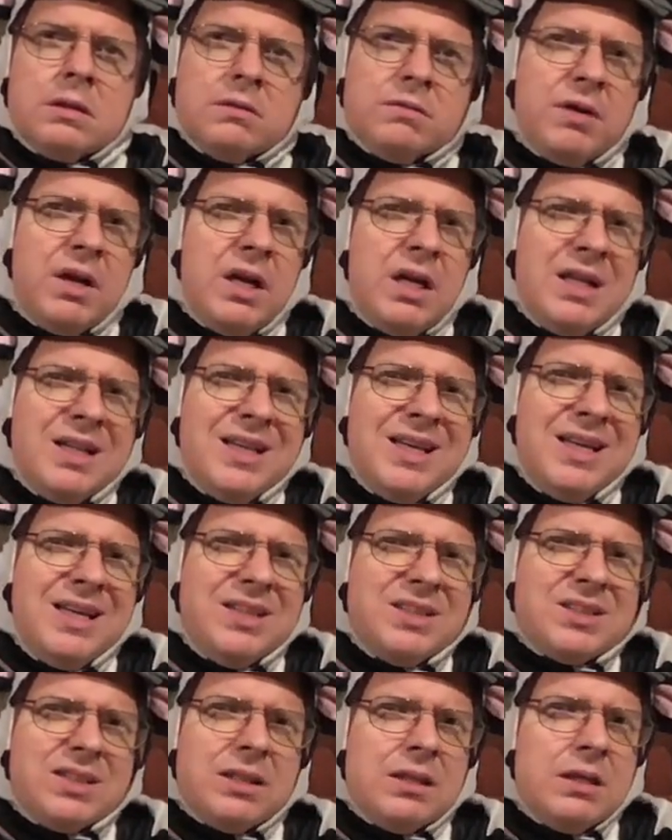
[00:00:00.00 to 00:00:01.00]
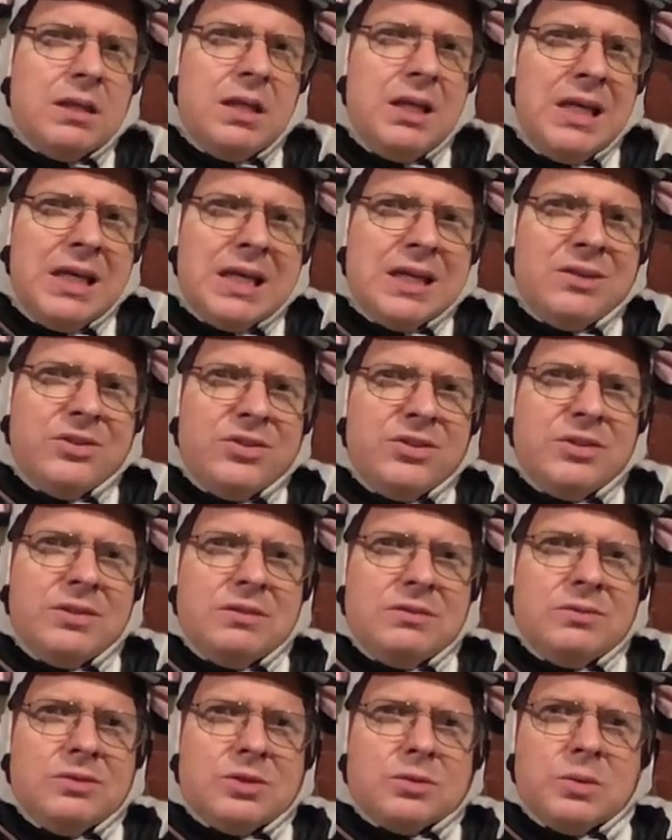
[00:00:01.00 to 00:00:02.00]
Finally, he started the
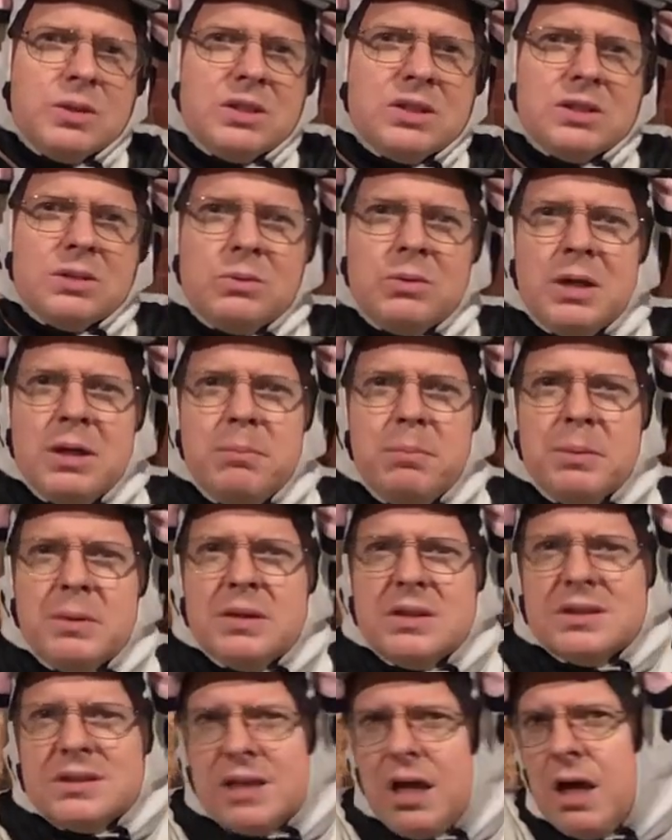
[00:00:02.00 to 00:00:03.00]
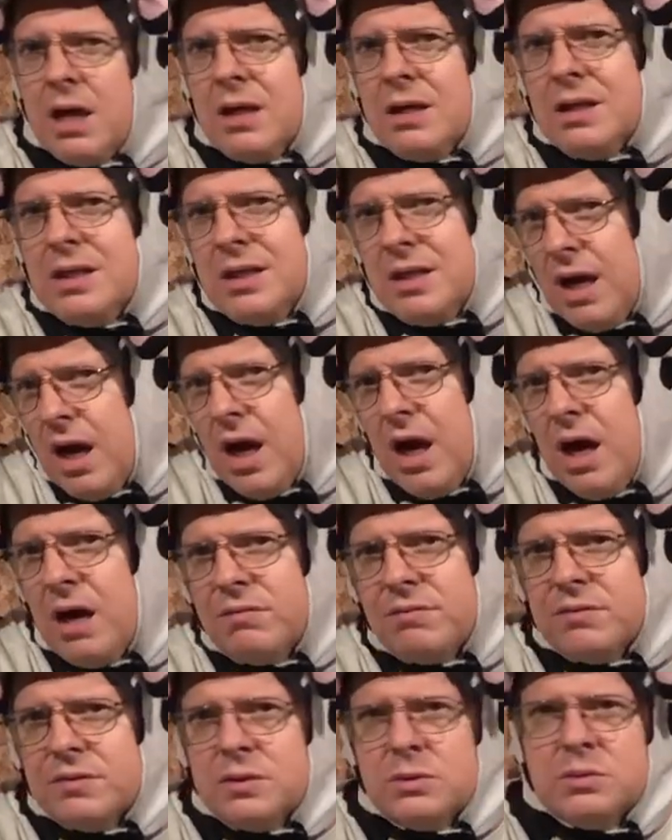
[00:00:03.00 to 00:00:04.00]
engine, switched the wipers on and
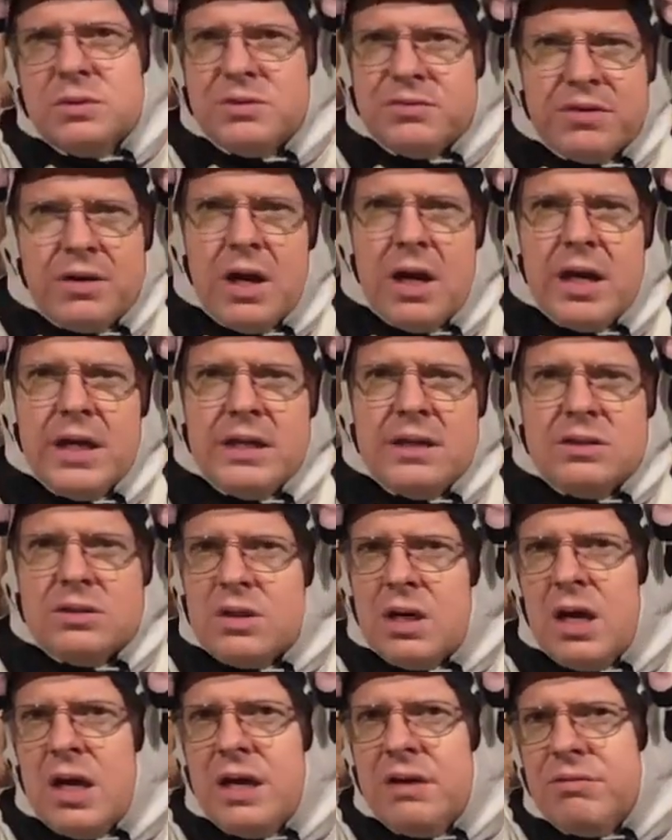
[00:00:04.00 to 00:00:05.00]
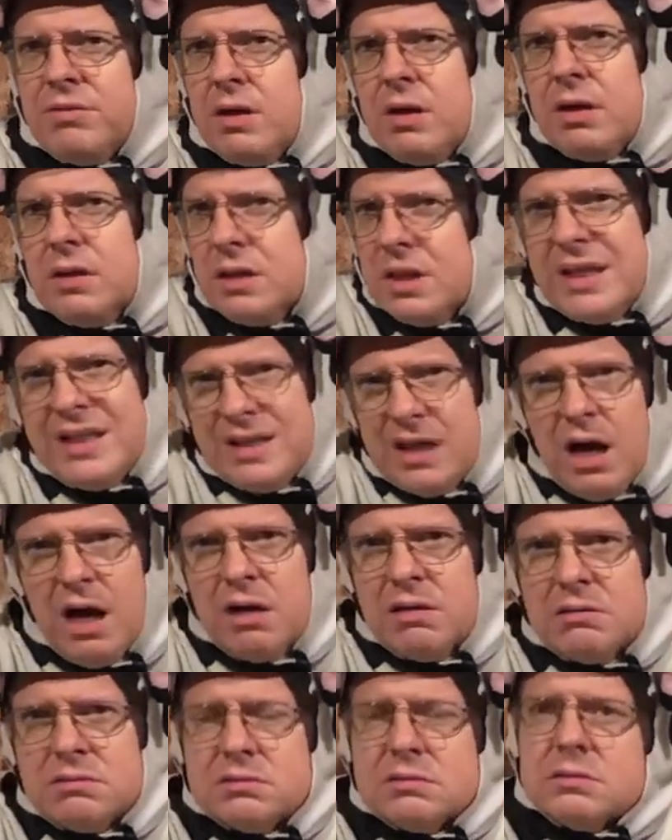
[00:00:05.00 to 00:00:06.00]
off. It was fine, drive all night and
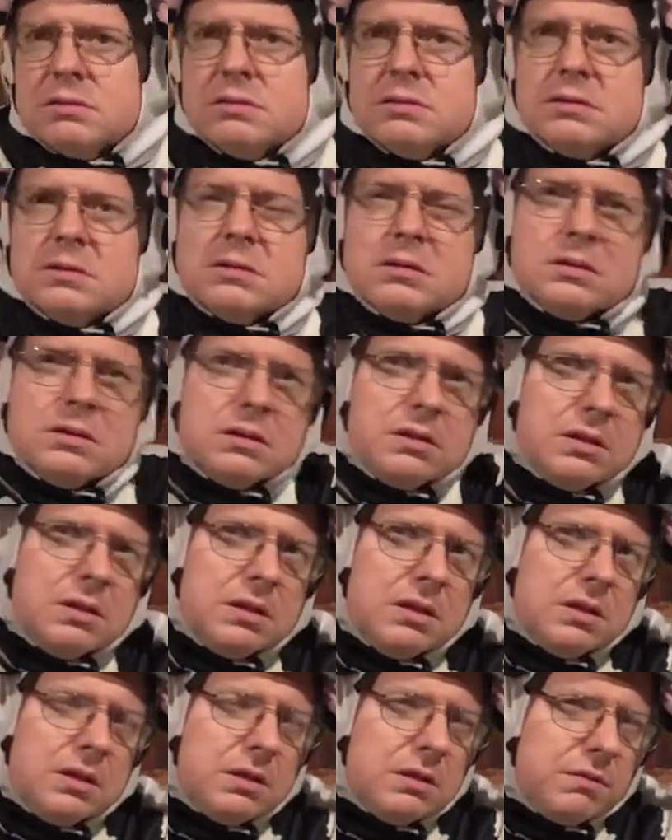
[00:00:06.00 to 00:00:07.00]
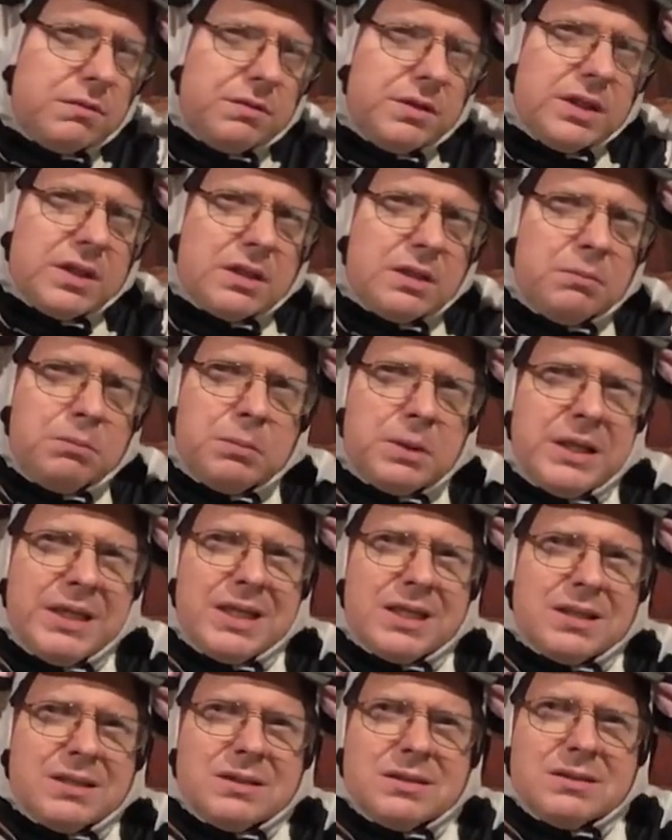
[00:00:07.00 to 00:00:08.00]
all. Flicked the
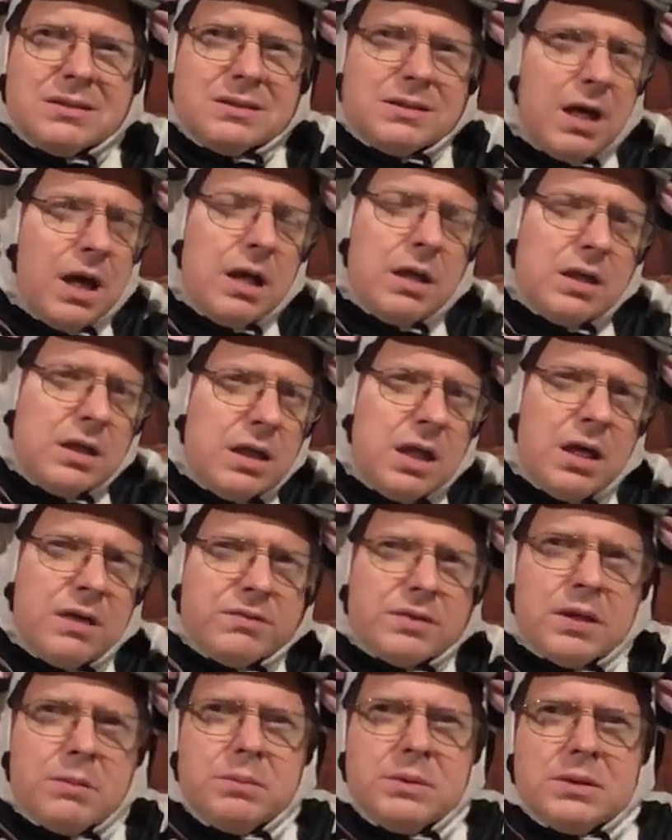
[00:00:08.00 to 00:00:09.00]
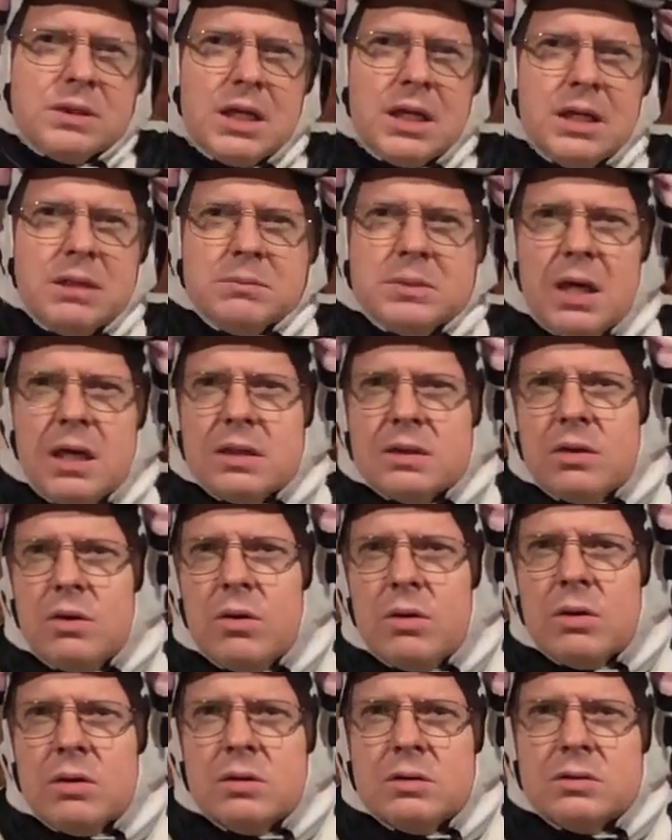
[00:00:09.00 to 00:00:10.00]
blinkers on and off a couple times, honked the
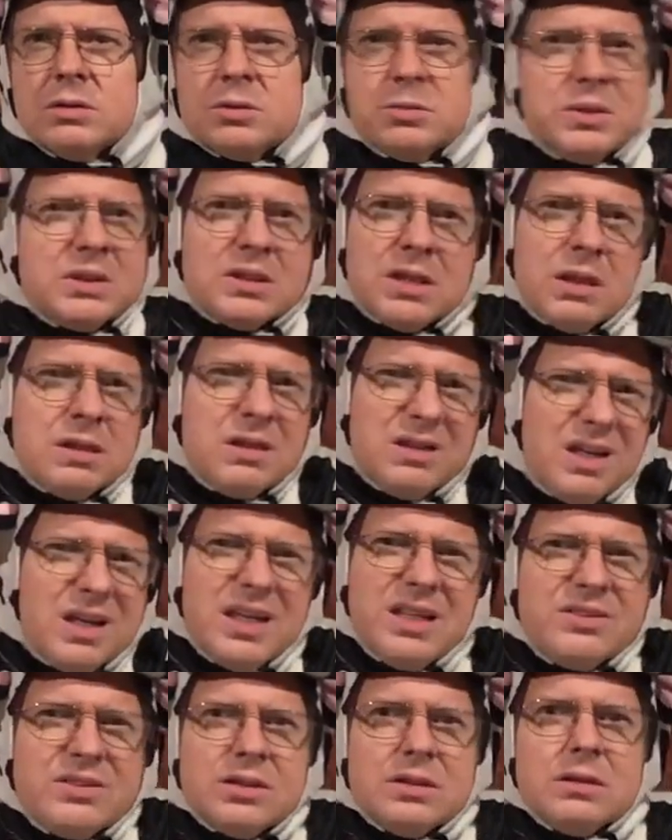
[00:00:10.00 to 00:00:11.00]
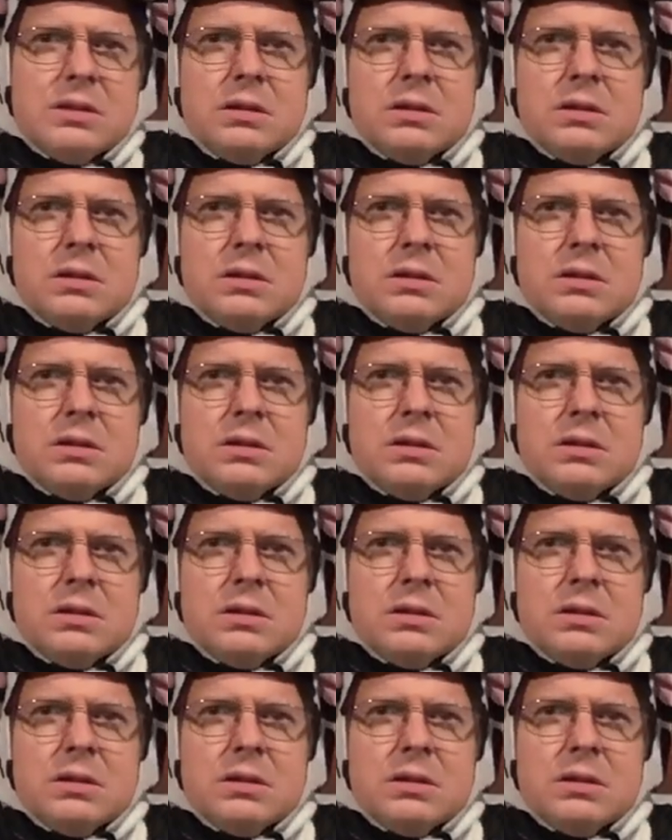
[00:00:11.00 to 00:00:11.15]
horn, switched on the lights.